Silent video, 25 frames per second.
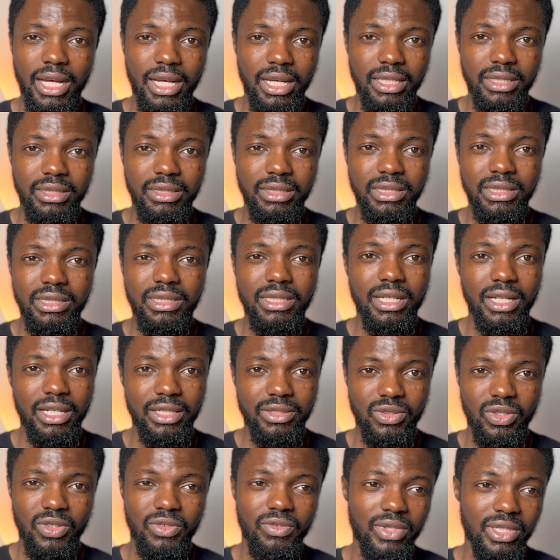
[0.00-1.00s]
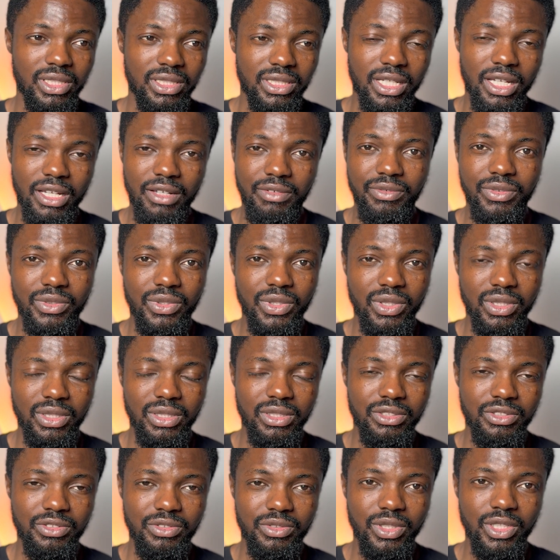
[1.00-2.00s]
this card covers every other
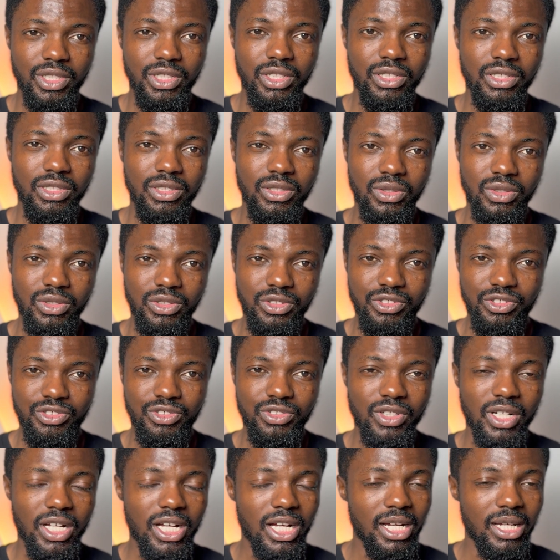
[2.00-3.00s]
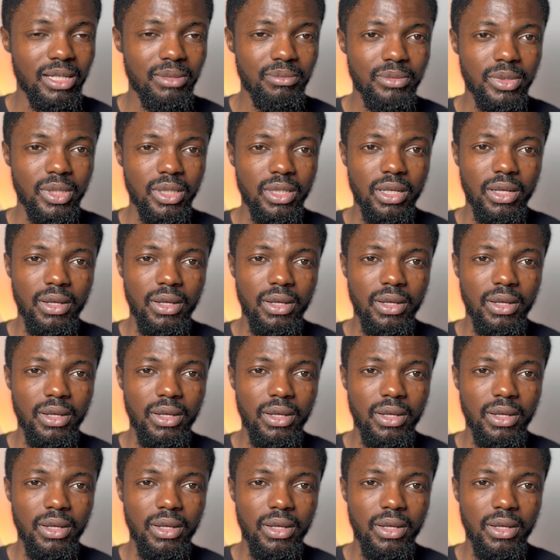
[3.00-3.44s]
train or tram